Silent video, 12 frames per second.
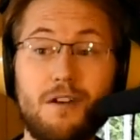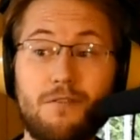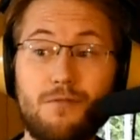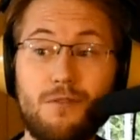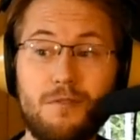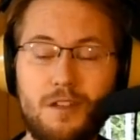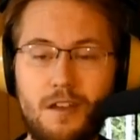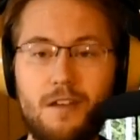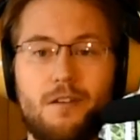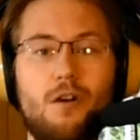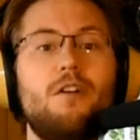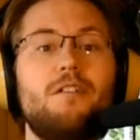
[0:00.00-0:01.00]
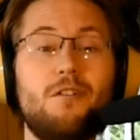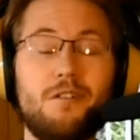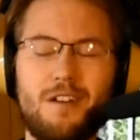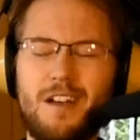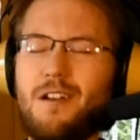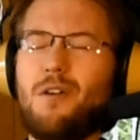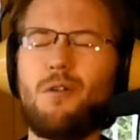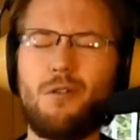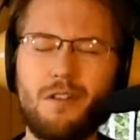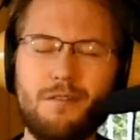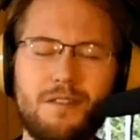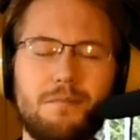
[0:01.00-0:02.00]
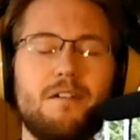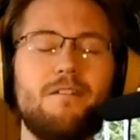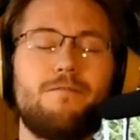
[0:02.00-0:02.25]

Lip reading: not all of them,